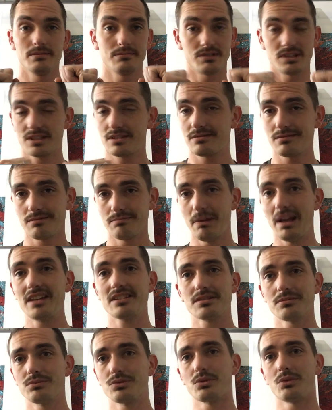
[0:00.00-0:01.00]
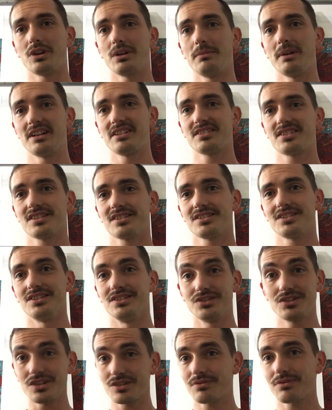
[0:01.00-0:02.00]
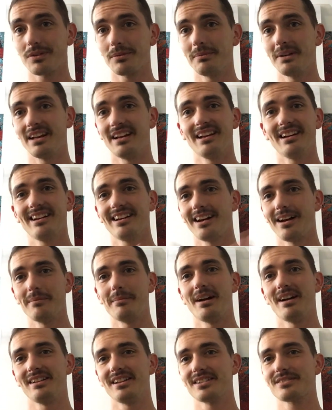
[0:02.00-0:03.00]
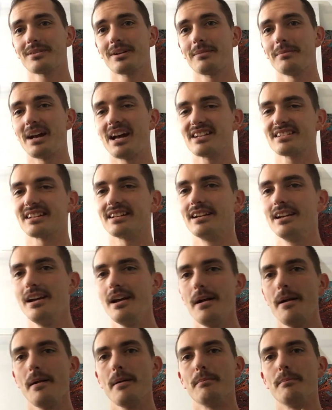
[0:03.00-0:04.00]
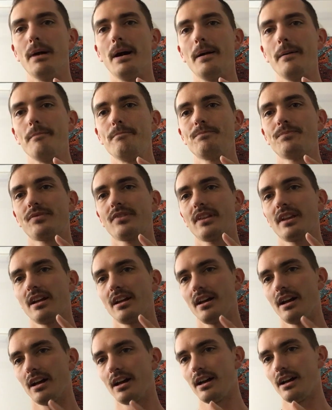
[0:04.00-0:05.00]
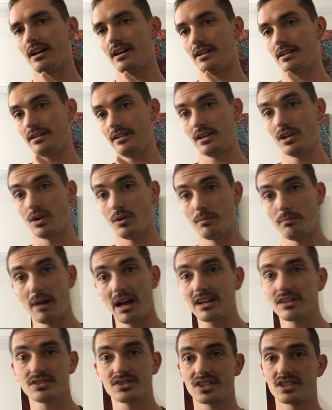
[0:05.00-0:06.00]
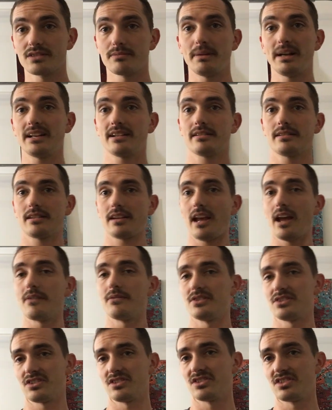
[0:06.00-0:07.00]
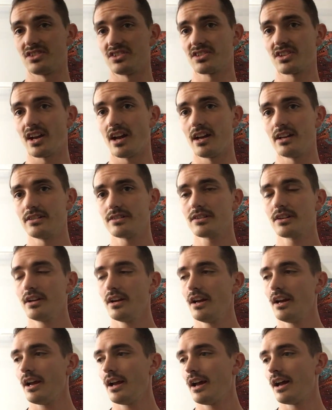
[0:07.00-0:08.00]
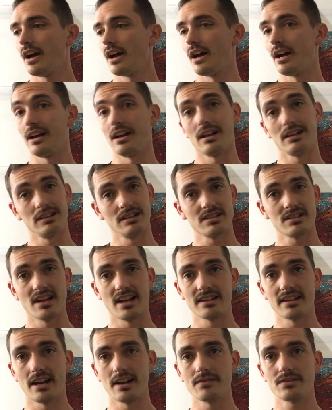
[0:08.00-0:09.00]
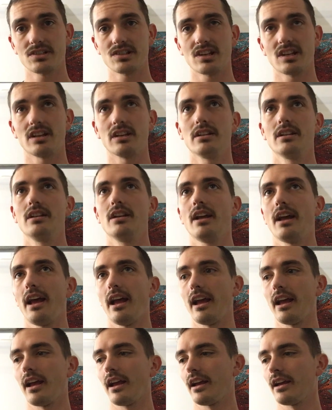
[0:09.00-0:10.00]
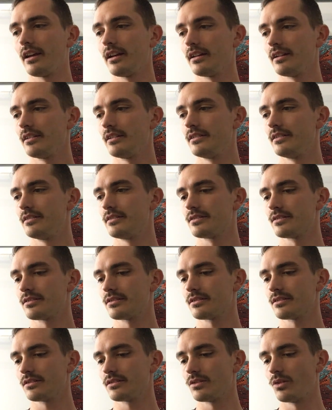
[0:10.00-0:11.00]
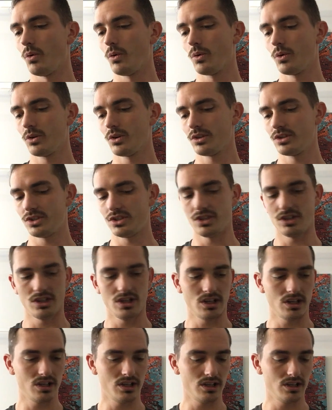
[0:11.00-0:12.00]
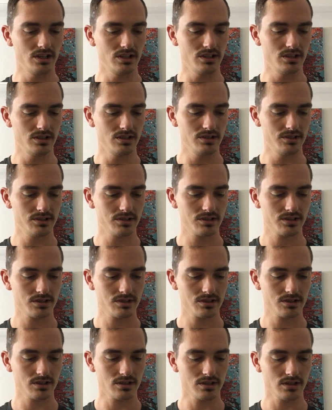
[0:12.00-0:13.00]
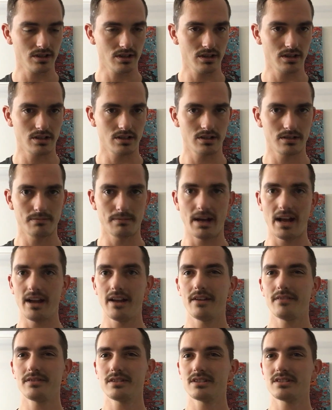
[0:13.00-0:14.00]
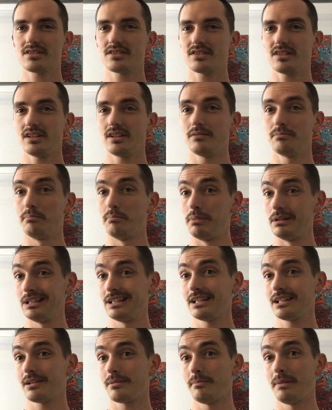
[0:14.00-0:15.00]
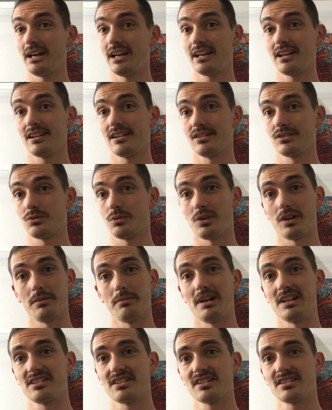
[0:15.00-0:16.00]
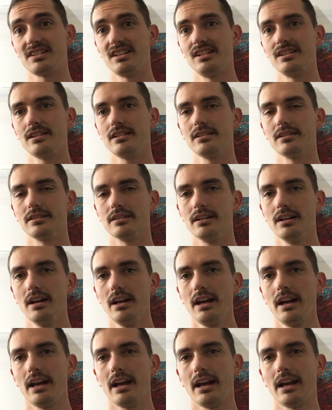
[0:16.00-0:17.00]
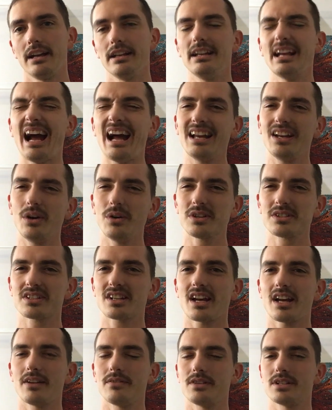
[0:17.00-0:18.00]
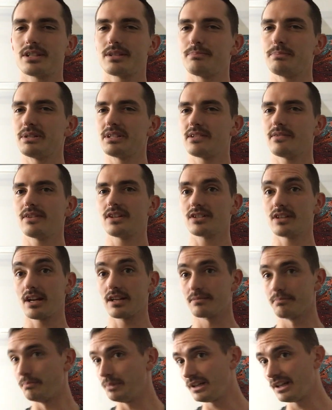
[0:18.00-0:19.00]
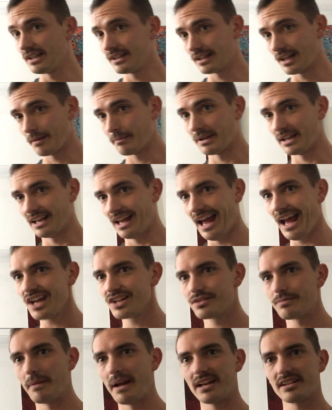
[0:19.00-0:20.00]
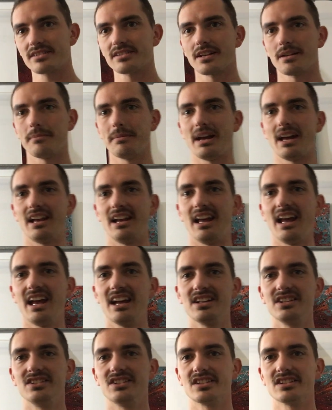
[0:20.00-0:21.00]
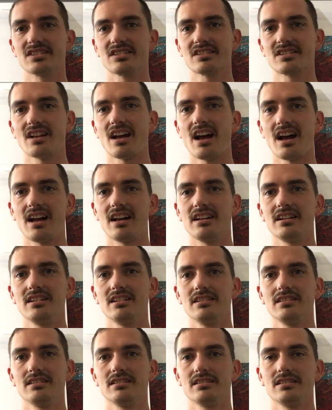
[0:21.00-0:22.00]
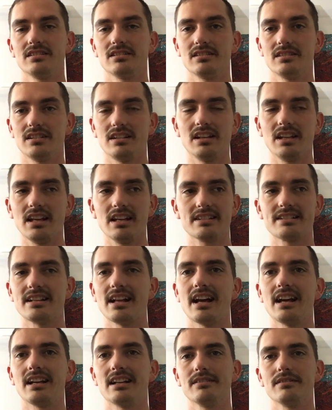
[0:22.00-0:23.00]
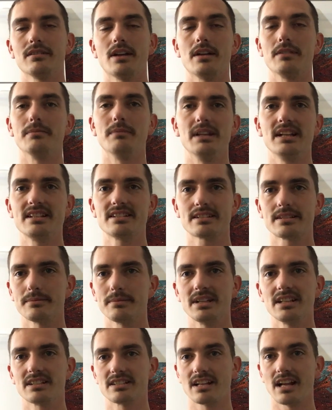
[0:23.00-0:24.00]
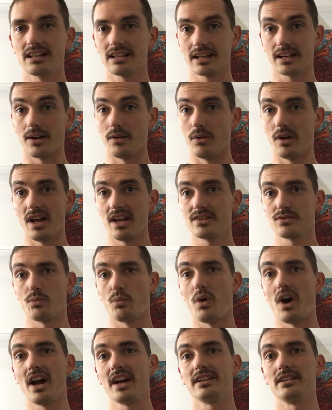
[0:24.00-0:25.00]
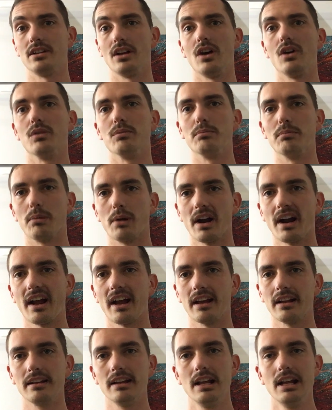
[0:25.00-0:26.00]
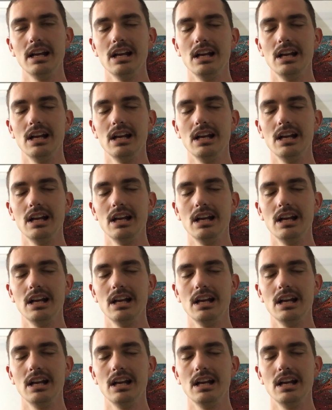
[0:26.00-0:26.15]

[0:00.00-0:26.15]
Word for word: just make some 20 by 60s just for me. I'm not, that's what I'm asking. But, uh, you know, Michaels doesn't make canvases this size, uh, at least not that I've seen. And nor does, um, I haven't seen Blick make 20 by 60s either. And I know it's kind of a specific size, but I mean, Edge makes them and Edge is not it's not, at least to me, it's not like a as wide known brand.